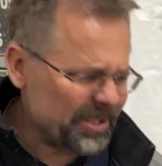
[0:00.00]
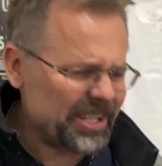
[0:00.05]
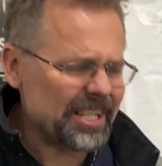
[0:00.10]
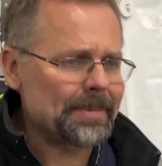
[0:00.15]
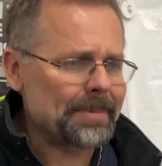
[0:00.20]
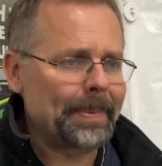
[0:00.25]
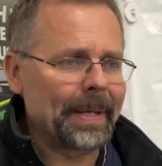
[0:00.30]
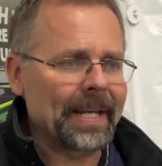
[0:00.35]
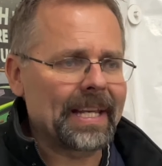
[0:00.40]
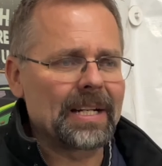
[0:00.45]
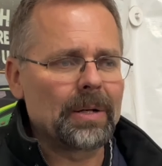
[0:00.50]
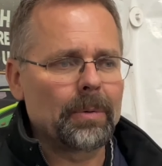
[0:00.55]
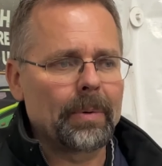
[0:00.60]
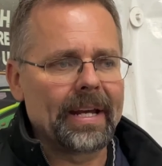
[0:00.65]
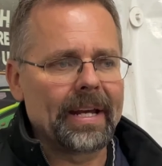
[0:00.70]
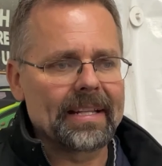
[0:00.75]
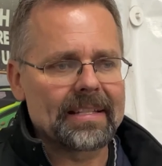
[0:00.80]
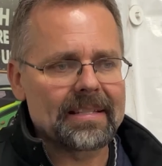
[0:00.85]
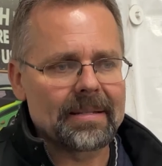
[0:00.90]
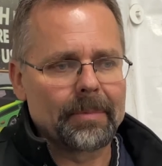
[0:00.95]
just picking
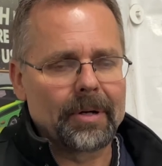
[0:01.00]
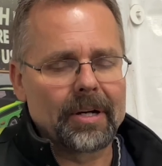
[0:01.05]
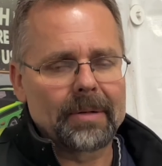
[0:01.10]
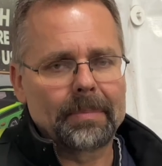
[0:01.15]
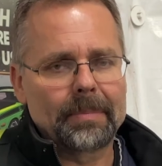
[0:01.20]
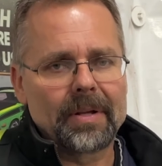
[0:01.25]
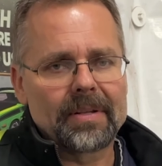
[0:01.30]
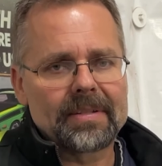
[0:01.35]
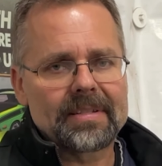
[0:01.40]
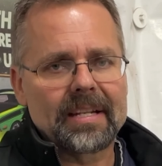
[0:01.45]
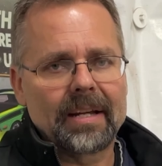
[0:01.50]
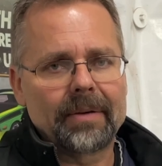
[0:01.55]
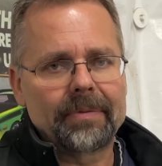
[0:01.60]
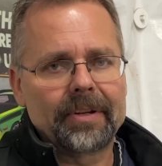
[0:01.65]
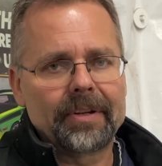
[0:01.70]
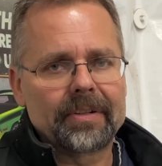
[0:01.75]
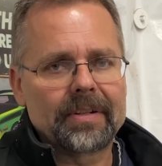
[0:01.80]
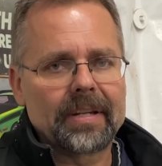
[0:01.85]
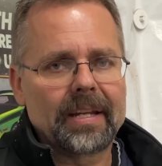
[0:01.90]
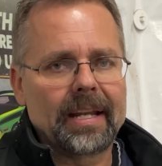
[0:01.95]
away at some oddball stuff
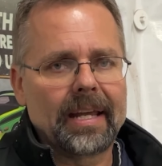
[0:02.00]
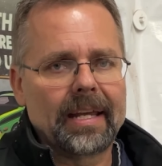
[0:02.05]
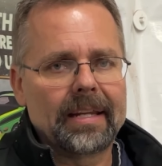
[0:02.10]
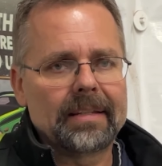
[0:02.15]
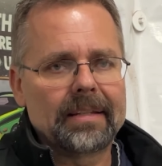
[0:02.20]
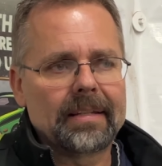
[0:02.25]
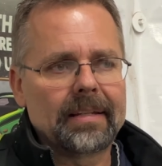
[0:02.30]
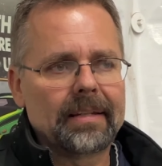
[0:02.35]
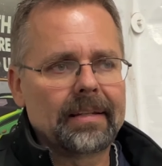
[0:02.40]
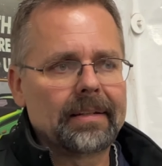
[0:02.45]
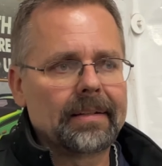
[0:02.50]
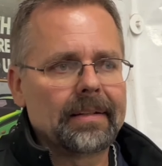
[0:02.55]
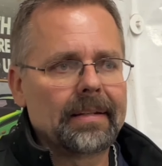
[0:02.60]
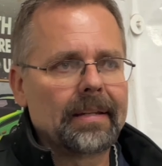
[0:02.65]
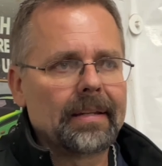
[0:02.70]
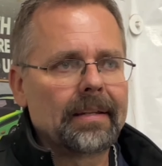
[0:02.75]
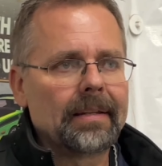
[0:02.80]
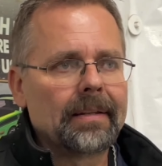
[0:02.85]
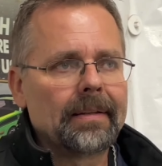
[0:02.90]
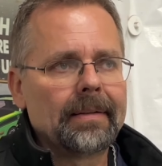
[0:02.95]
here tonight and
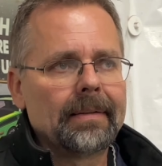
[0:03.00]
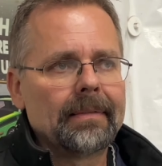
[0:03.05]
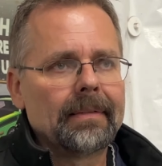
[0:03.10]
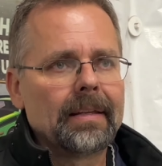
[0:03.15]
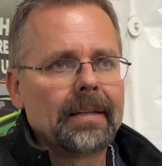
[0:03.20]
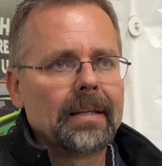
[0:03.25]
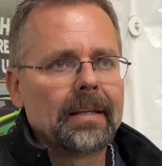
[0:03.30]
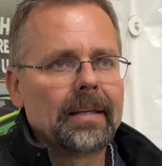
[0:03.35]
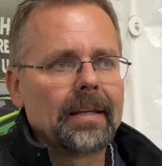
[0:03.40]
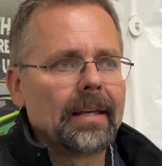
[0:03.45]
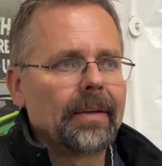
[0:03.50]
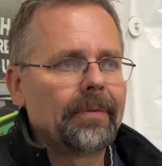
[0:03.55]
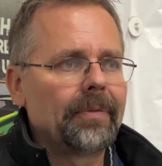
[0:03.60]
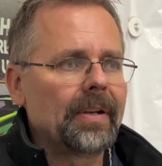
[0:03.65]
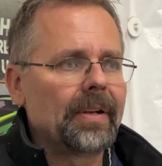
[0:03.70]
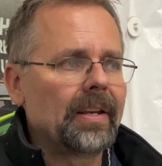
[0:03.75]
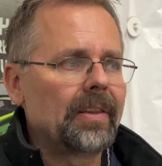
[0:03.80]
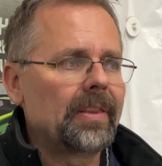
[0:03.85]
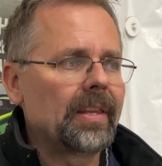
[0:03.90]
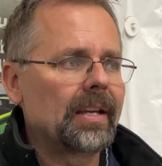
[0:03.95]
if
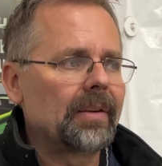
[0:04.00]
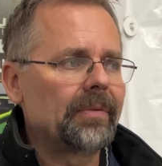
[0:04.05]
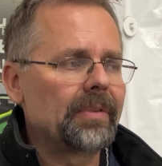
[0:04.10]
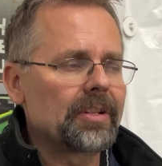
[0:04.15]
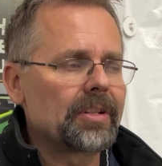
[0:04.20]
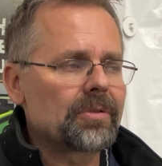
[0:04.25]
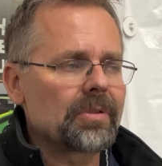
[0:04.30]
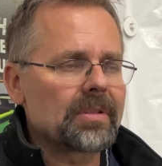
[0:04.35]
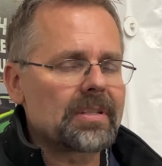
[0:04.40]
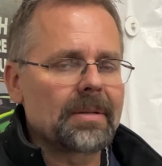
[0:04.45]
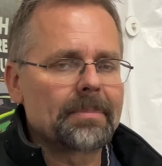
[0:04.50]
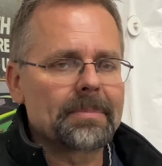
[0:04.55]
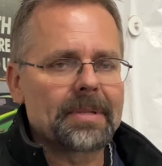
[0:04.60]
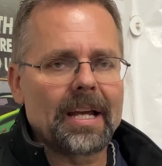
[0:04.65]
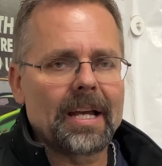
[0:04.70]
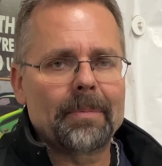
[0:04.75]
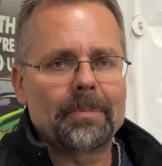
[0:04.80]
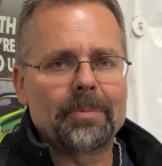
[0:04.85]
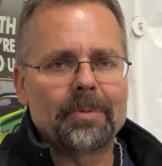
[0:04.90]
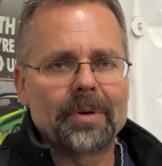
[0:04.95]
anything of interest comes
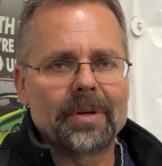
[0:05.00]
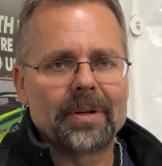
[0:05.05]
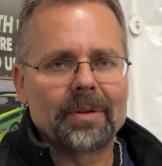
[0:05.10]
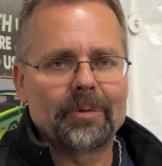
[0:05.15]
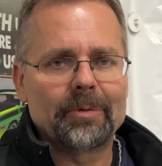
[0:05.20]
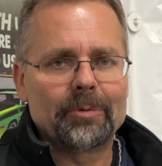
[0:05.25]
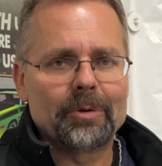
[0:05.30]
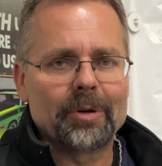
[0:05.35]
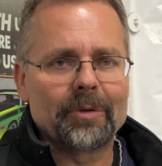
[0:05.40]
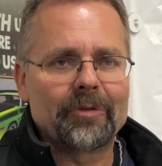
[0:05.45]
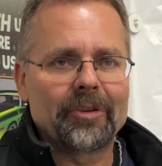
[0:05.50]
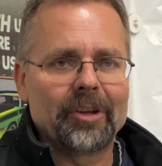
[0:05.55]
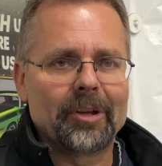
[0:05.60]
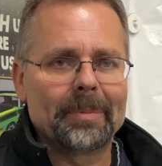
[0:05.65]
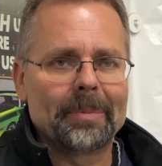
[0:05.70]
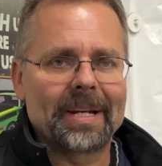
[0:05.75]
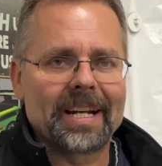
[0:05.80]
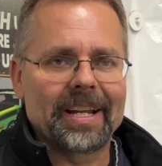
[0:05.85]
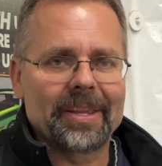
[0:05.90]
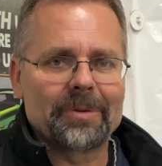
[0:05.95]
up, we'll, we'll
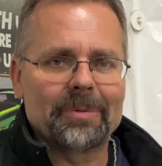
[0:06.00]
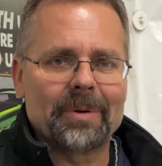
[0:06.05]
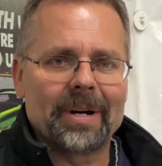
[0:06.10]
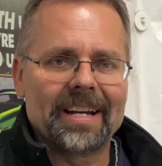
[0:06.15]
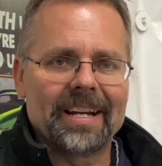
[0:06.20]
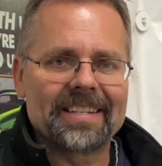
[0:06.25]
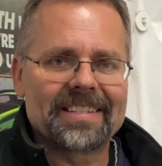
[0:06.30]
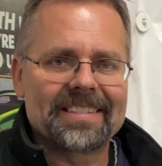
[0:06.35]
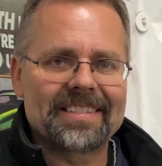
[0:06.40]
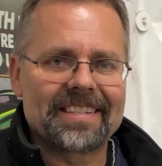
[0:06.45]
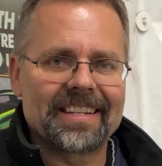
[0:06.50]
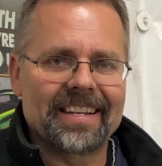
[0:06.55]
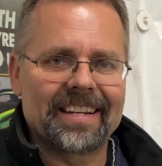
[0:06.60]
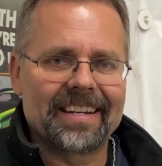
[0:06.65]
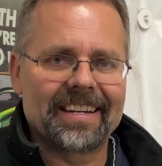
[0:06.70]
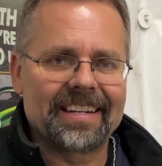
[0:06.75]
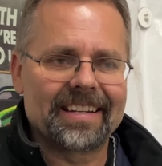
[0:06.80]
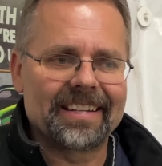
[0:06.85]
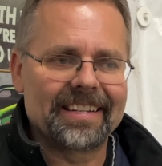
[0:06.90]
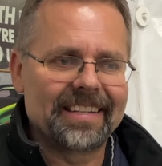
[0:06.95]
film it. Otherwise,
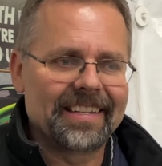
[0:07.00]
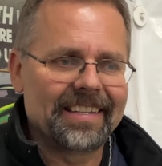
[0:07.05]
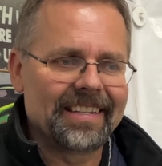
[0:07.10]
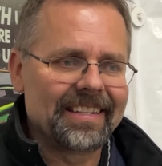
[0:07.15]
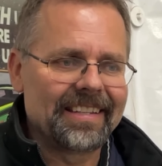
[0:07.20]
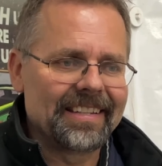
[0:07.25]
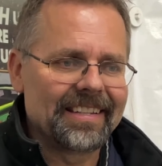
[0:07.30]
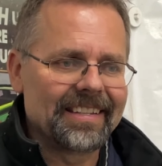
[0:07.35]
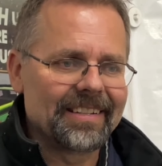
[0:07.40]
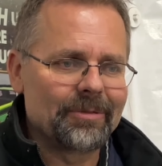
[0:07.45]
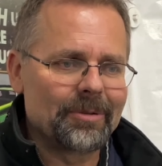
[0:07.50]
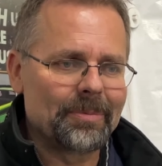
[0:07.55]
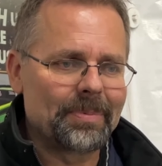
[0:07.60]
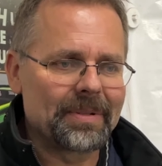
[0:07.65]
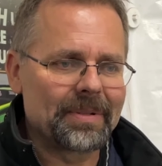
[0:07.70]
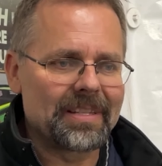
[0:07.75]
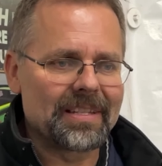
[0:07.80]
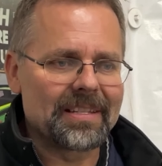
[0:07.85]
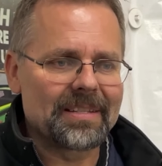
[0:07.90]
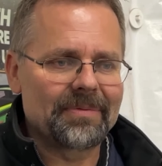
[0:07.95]
uh, We'll
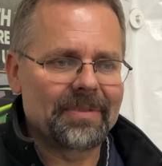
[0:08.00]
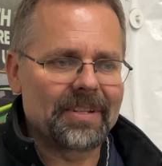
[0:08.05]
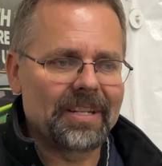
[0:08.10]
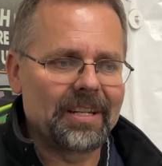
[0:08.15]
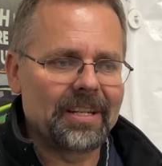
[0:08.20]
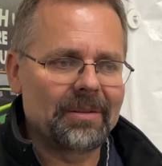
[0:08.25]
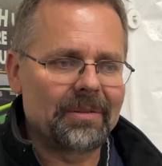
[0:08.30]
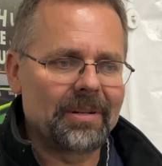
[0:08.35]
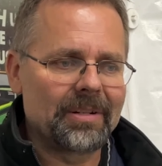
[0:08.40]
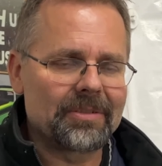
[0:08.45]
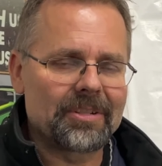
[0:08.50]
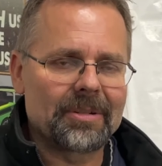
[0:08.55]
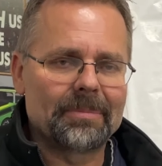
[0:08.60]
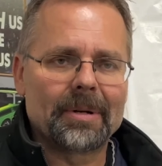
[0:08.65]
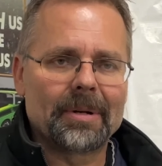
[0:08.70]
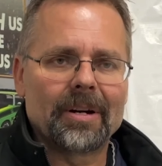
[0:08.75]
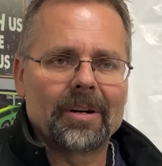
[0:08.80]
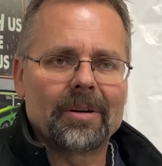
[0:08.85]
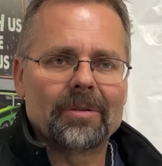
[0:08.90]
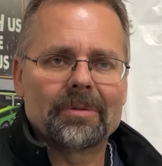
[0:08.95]
put this video out
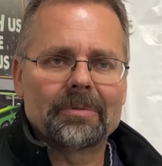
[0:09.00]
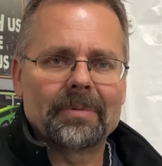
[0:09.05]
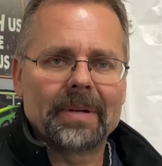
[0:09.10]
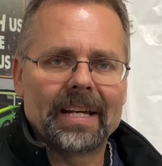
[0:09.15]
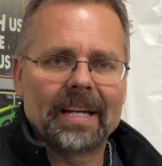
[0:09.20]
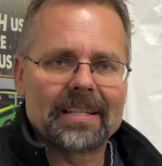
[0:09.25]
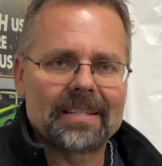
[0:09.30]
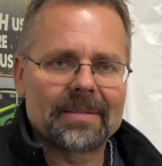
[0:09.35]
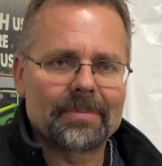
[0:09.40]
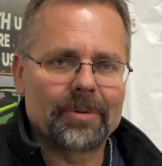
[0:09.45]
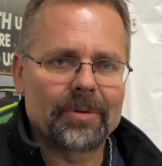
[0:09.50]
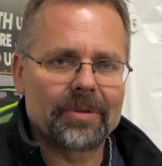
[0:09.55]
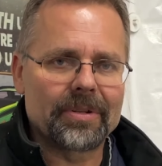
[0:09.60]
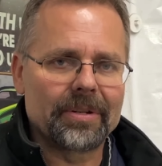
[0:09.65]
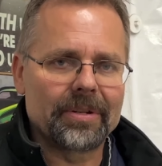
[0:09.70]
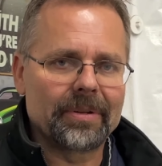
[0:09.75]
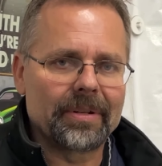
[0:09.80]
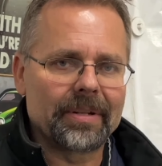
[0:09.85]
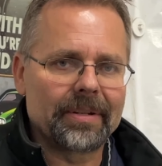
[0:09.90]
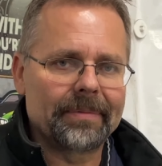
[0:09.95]
tomorrow when we add some more
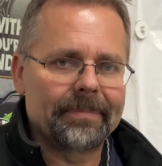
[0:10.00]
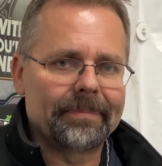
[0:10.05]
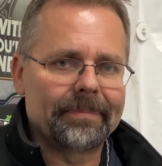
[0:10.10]
to it.